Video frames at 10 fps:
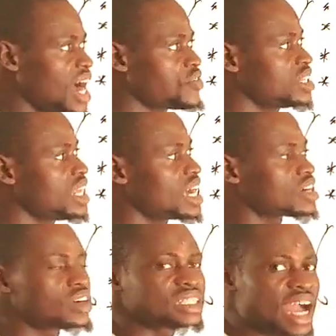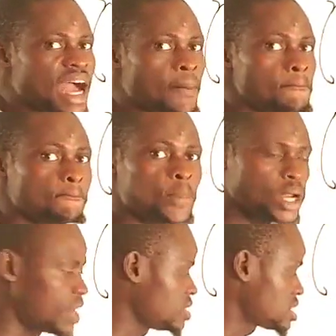Having a greater
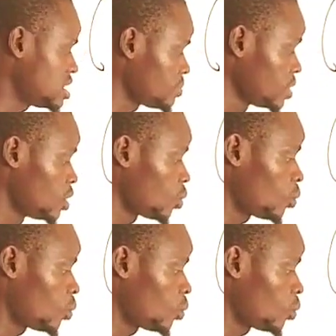polarity.